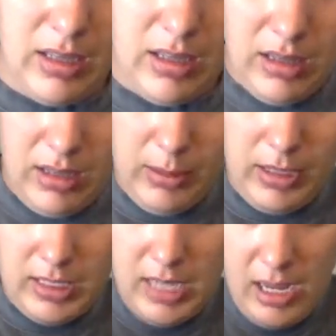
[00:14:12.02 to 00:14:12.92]
I'm going to
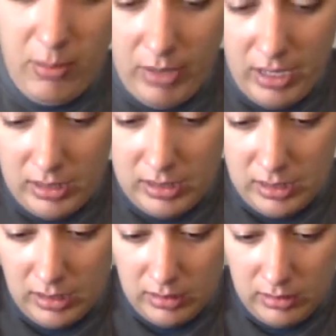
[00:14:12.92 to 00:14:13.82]
tape it.
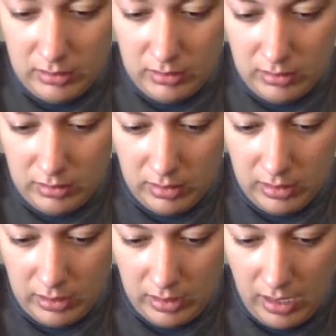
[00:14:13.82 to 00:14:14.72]

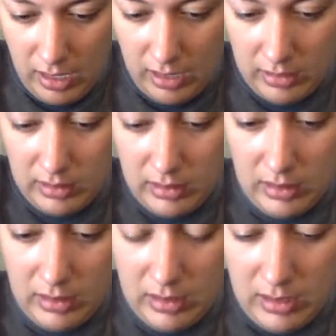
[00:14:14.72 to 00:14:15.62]
That.
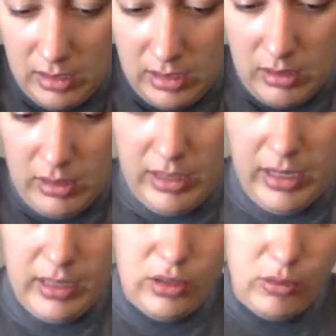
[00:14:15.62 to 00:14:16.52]
We
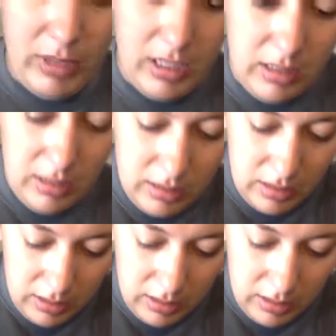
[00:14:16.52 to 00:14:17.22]
got 2 pieces.